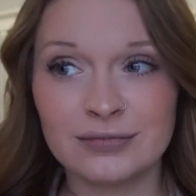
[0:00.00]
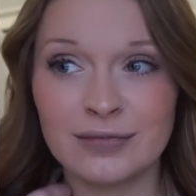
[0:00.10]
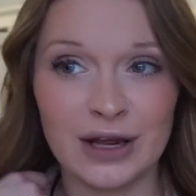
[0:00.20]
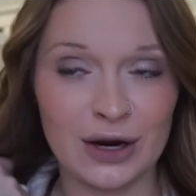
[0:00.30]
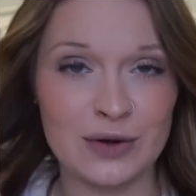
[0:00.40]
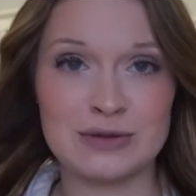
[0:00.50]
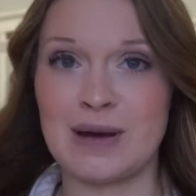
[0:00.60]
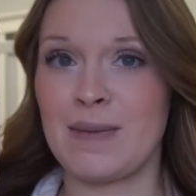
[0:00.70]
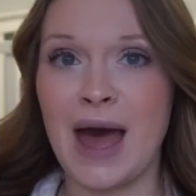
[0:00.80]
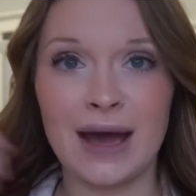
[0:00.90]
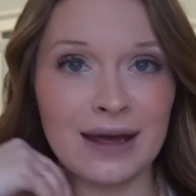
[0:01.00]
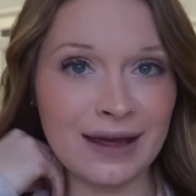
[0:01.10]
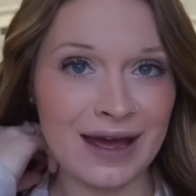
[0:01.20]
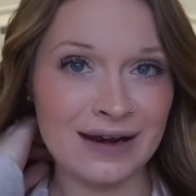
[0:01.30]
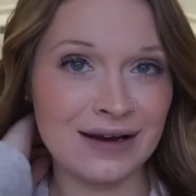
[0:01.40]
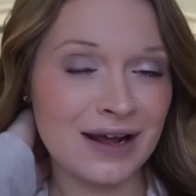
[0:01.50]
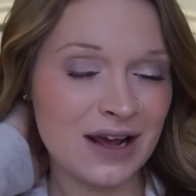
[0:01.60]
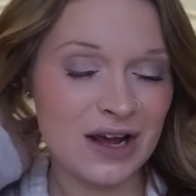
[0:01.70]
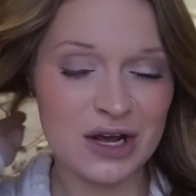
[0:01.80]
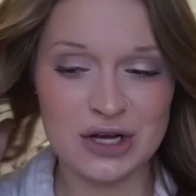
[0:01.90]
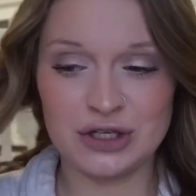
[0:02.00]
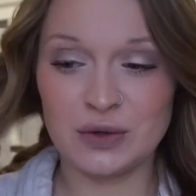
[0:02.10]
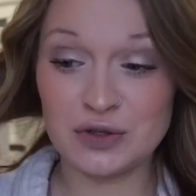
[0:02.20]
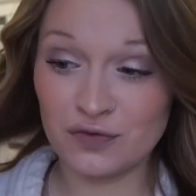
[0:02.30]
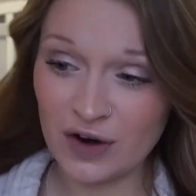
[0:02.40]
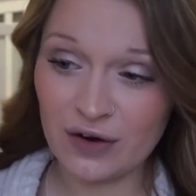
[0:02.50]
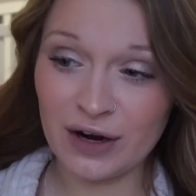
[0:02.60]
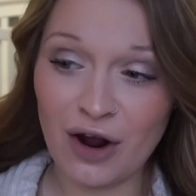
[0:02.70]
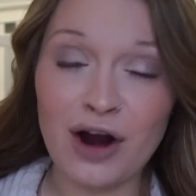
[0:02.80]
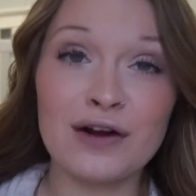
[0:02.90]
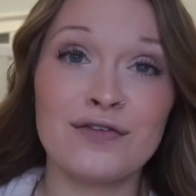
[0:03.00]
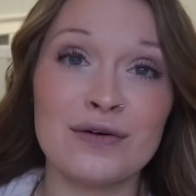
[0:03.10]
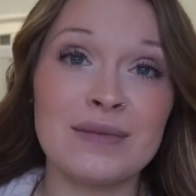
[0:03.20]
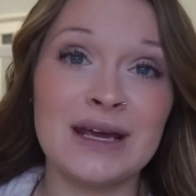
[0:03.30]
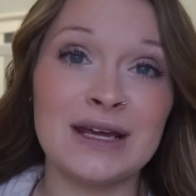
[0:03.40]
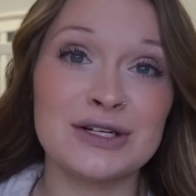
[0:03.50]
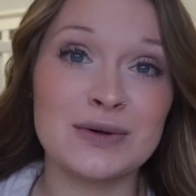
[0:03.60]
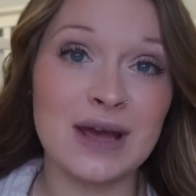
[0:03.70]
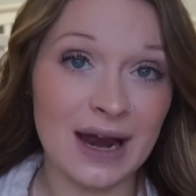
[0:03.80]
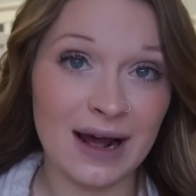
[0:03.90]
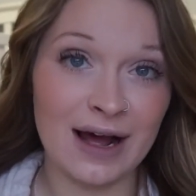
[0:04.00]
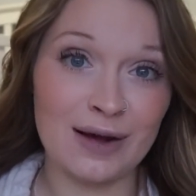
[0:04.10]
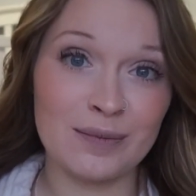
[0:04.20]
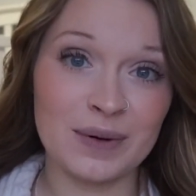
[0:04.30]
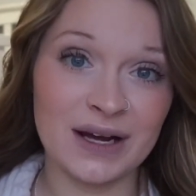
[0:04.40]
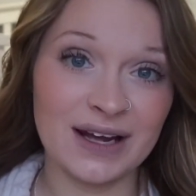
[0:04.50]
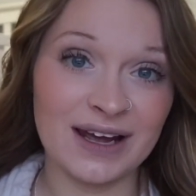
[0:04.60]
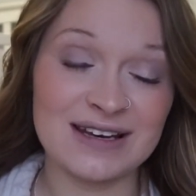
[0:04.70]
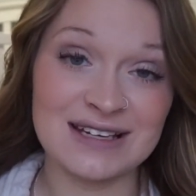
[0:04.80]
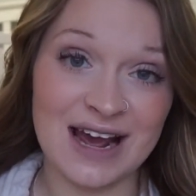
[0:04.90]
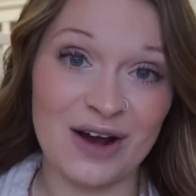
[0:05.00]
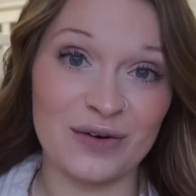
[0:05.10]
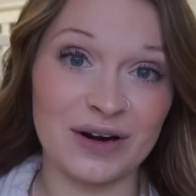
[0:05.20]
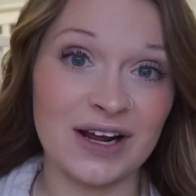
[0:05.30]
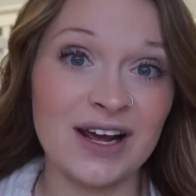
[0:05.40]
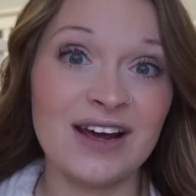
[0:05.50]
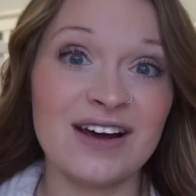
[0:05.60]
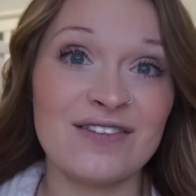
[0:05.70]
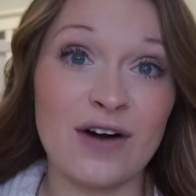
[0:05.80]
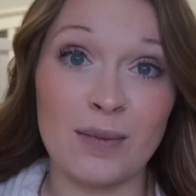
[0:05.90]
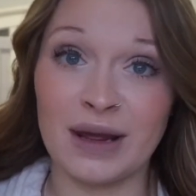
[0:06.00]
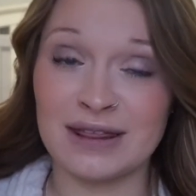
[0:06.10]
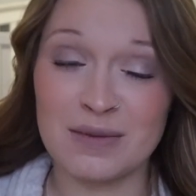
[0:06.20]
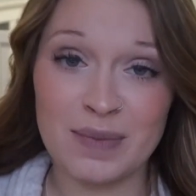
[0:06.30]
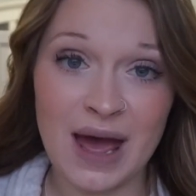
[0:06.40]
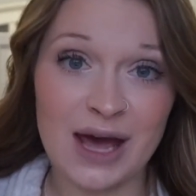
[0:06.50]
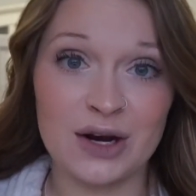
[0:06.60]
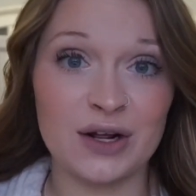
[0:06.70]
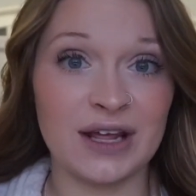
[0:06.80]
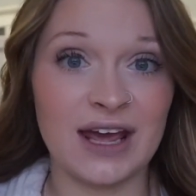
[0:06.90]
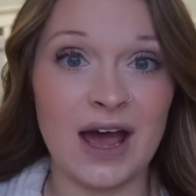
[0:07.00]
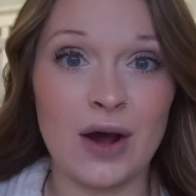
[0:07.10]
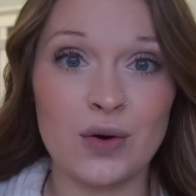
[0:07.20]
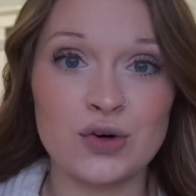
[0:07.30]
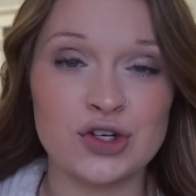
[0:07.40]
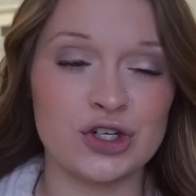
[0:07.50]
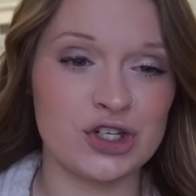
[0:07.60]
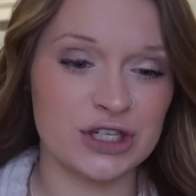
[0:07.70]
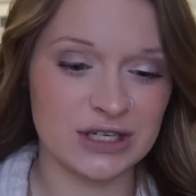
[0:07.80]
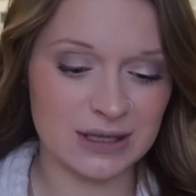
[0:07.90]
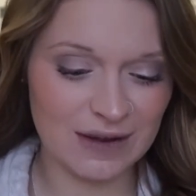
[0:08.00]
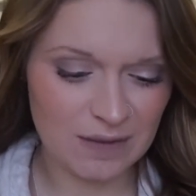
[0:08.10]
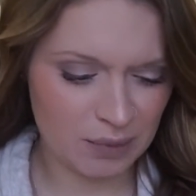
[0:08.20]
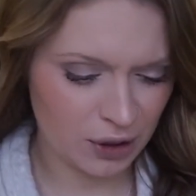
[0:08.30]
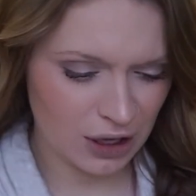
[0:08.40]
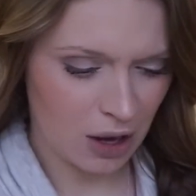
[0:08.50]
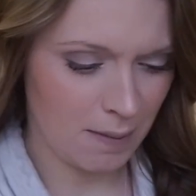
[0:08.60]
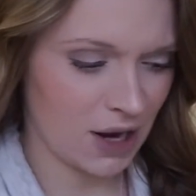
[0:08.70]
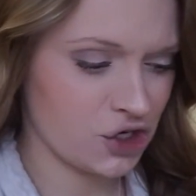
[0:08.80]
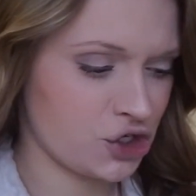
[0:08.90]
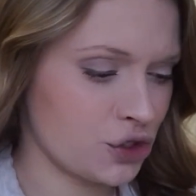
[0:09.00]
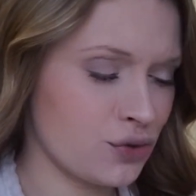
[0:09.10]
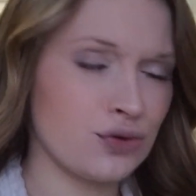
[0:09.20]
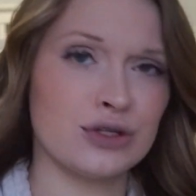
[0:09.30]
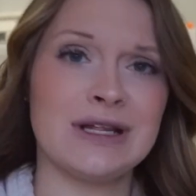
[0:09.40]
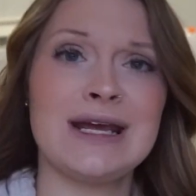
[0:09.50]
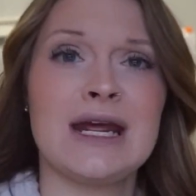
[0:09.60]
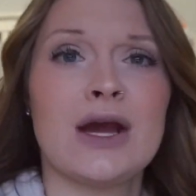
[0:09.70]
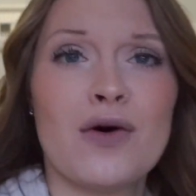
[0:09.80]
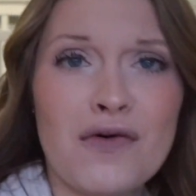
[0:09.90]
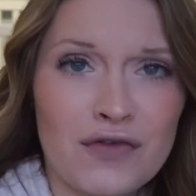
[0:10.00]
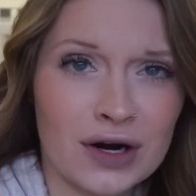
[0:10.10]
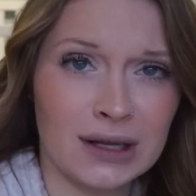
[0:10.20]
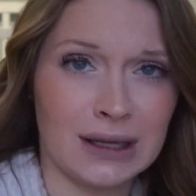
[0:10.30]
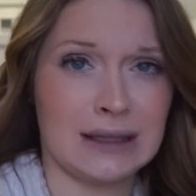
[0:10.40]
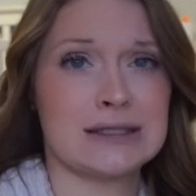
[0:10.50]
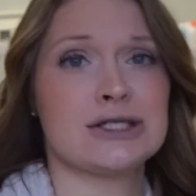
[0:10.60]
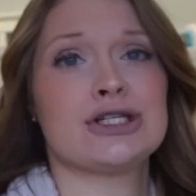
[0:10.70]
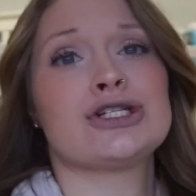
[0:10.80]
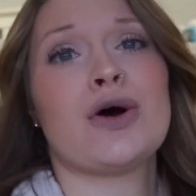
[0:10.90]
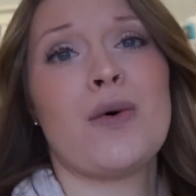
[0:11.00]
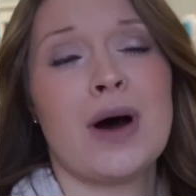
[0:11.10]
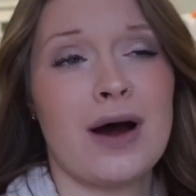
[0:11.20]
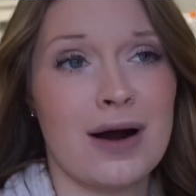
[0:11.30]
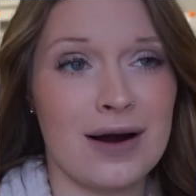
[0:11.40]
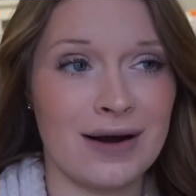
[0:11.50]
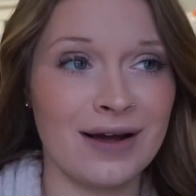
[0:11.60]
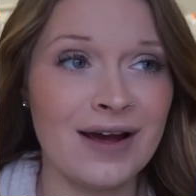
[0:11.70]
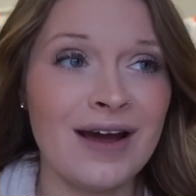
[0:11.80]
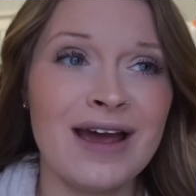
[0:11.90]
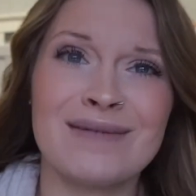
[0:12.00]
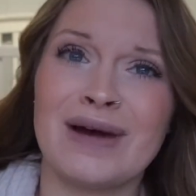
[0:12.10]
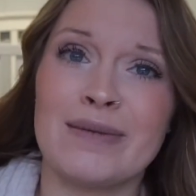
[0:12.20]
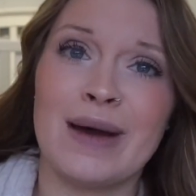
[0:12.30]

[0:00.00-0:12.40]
here goes my back again. So it's very hard for me to get up and down from like the bed or the couch or just even putting on my shoes, leaning over. Like it's just so hard and my